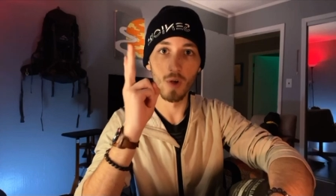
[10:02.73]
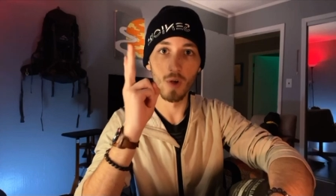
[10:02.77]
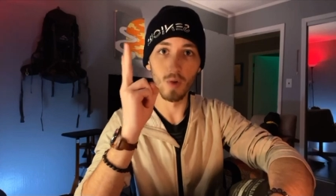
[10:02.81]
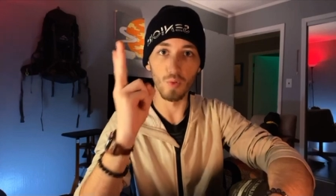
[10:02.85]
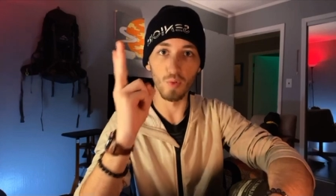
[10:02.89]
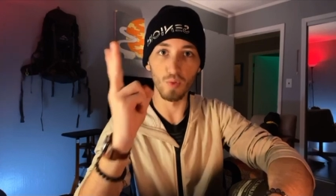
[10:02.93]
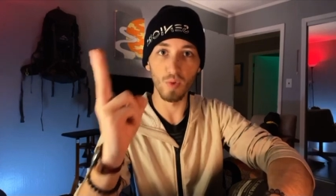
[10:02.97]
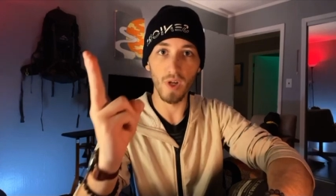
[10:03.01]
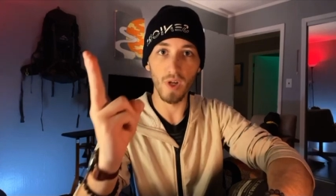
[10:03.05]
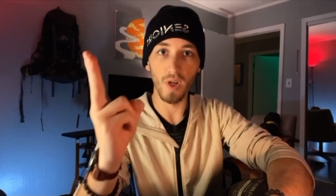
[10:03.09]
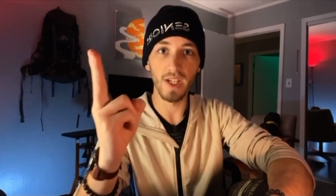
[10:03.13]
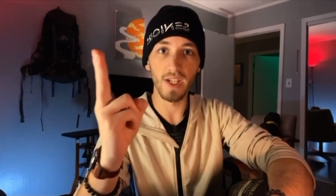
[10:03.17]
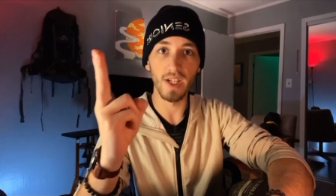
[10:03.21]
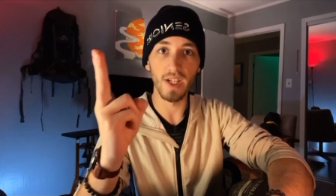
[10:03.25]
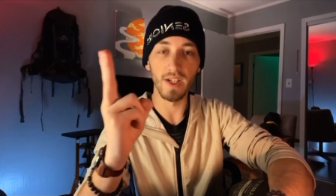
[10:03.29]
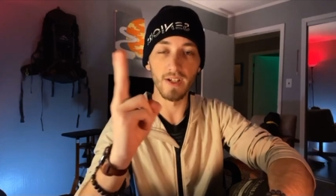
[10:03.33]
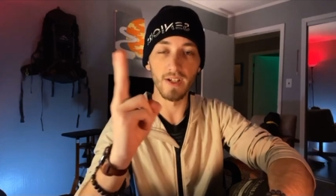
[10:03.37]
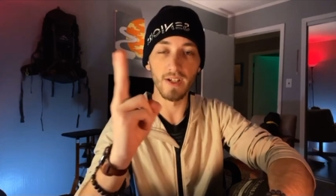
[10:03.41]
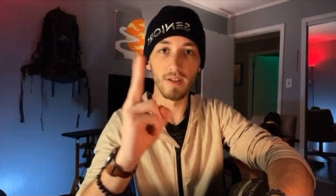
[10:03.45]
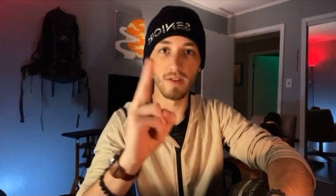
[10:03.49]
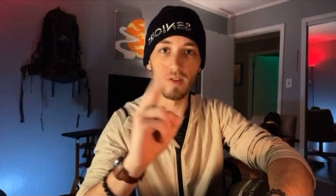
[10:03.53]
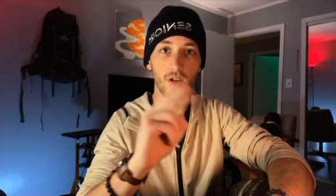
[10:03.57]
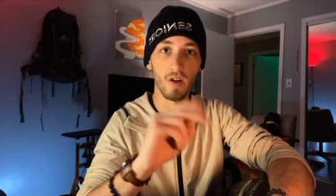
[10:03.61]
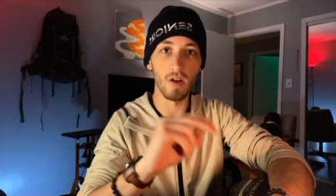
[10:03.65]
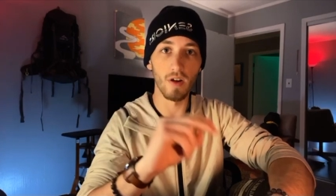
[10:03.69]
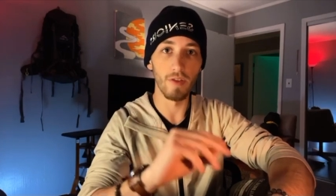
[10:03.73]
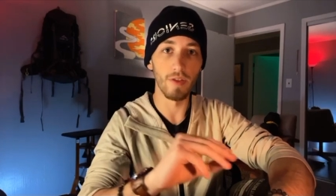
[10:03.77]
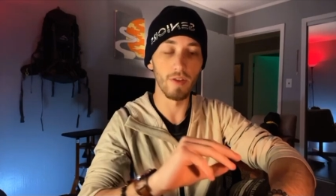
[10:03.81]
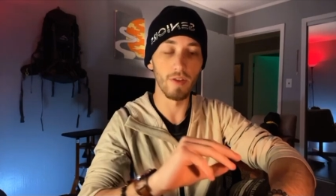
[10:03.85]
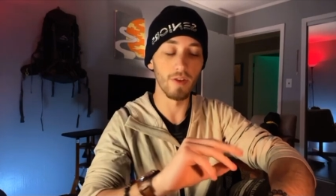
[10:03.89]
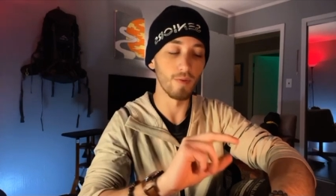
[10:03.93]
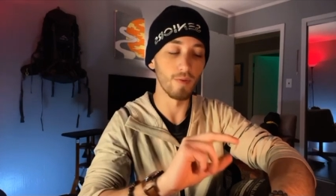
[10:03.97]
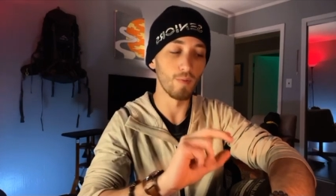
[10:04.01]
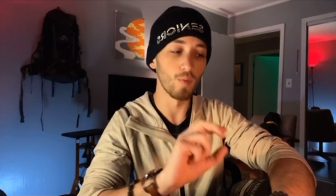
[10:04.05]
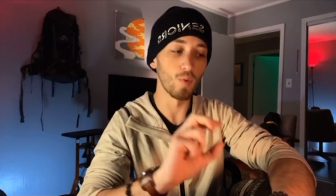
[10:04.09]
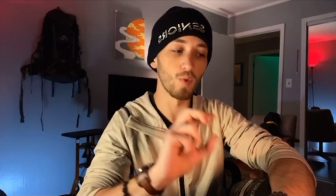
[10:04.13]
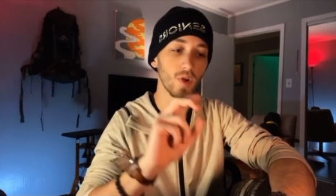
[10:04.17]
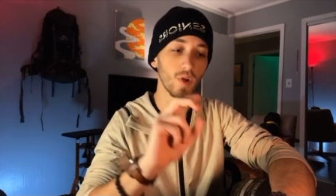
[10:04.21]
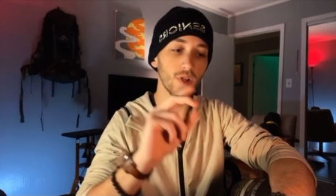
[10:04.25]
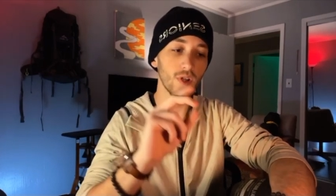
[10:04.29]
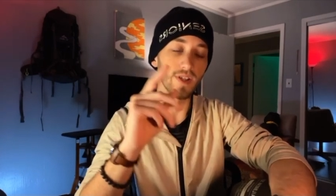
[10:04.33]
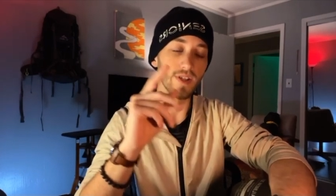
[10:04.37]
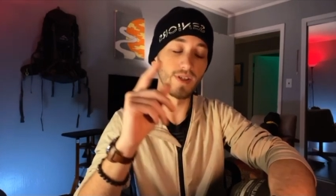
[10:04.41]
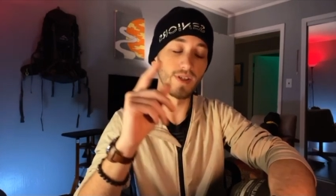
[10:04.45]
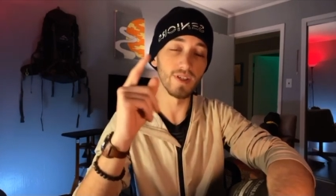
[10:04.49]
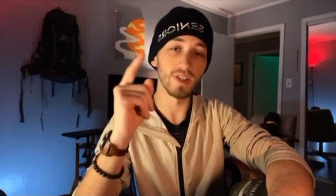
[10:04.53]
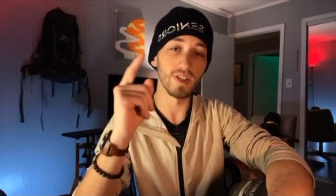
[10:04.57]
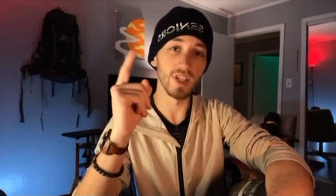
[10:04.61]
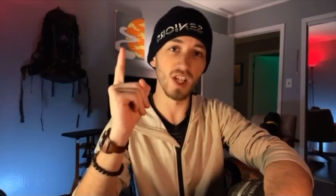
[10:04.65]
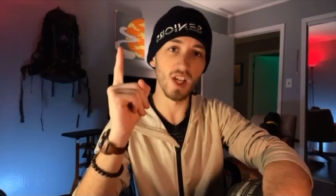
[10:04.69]
ratings on them. One
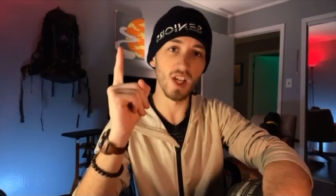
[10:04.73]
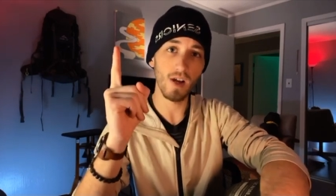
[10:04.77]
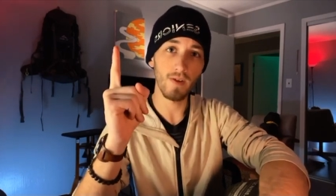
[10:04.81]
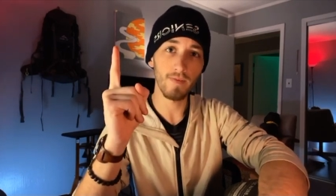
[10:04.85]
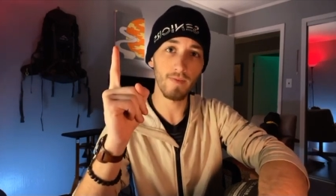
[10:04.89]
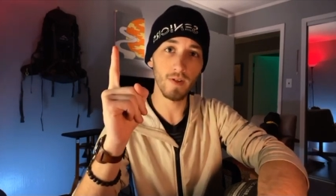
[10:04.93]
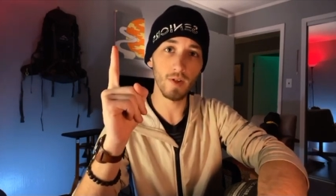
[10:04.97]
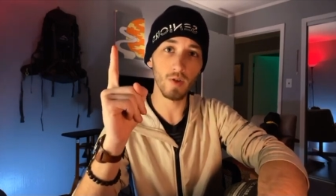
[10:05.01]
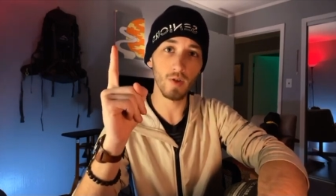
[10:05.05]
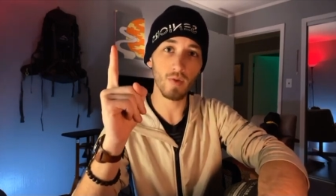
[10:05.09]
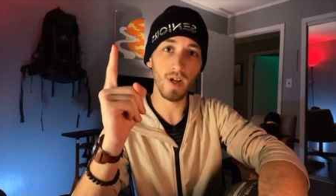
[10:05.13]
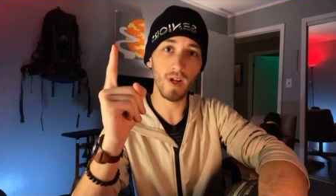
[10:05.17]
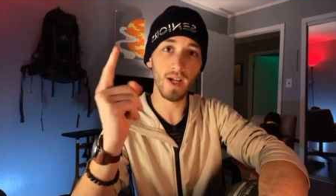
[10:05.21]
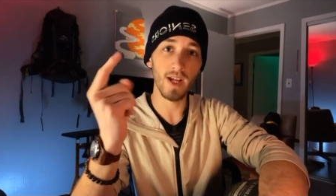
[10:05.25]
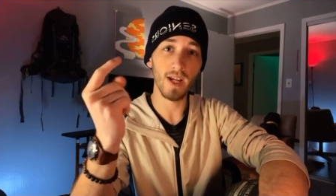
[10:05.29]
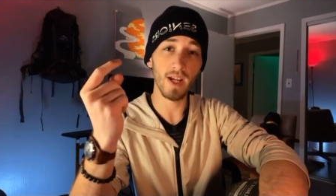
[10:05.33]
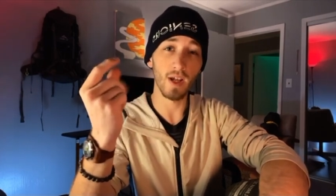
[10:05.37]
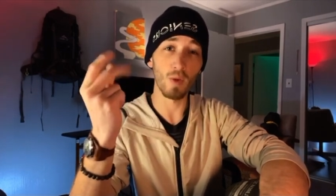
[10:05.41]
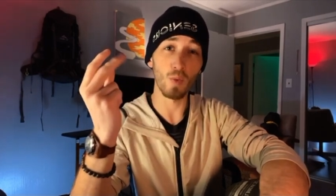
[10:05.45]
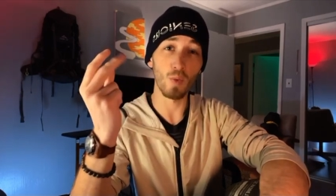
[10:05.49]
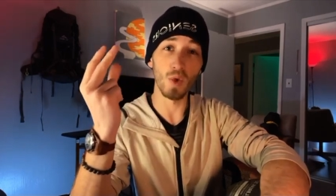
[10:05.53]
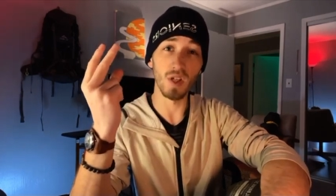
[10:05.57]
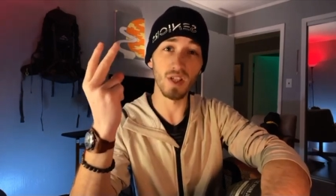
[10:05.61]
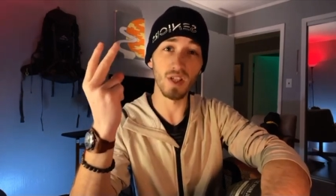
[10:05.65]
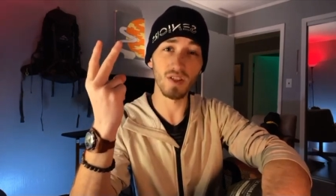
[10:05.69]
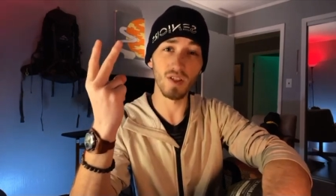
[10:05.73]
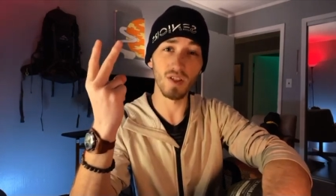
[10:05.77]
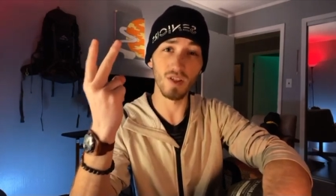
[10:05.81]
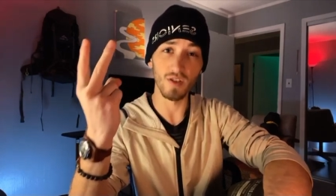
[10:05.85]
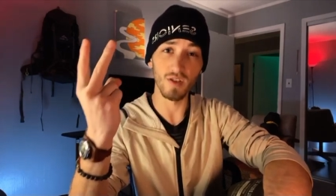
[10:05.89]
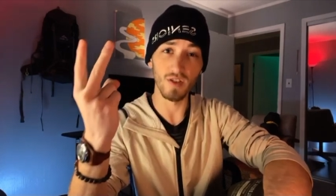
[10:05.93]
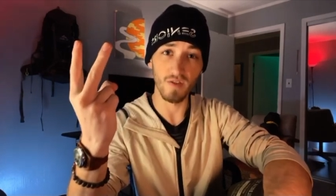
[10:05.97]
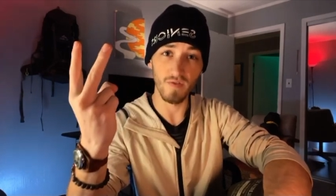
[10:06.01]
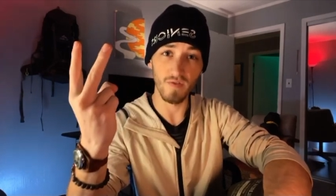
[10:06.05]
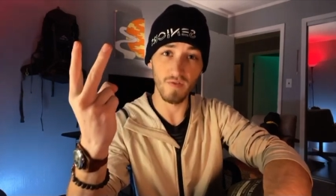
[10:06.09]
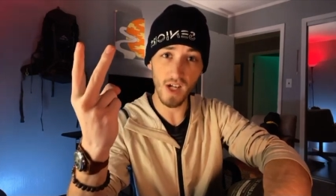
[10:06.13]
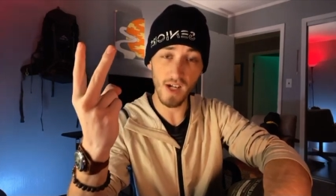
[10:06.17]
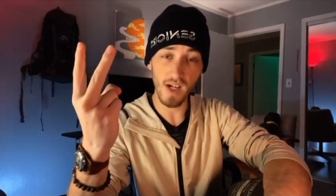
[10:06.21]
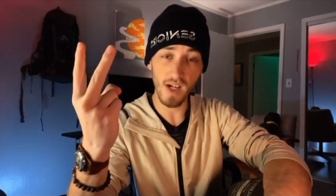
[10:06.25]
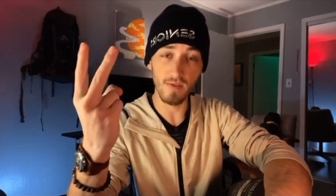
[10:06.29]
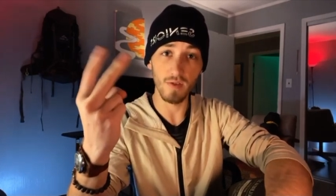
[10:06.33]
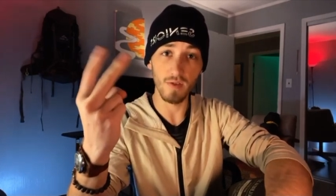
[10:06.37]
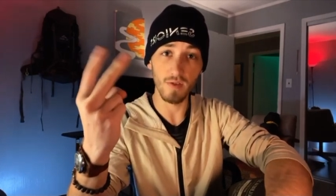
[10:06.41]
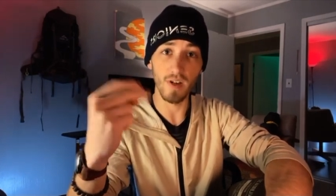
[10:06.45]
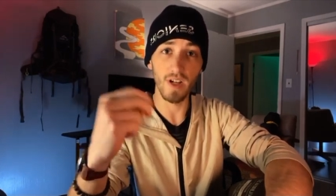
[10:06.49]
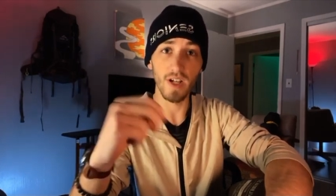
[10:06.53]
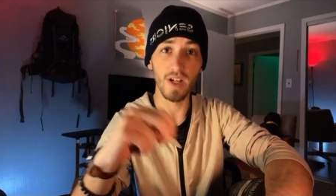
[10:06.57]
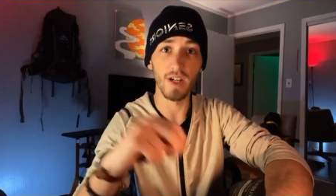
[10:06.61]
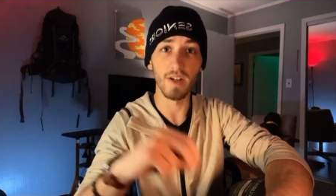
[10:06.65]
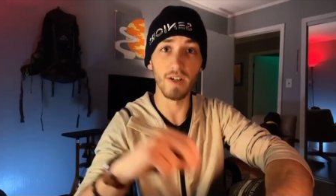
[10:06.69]
is the comfort rating and one is their survival
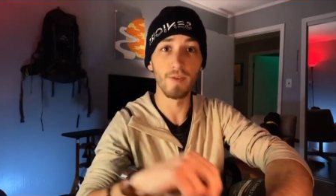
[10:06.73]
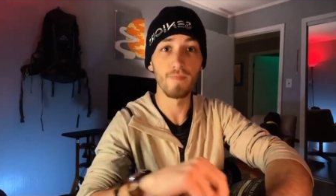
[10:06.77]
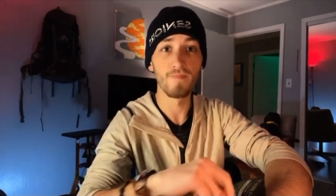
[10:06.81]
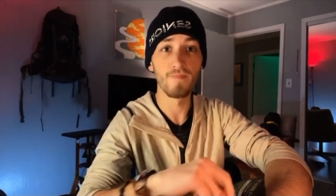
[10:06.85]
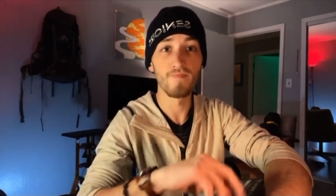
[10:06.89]
rating.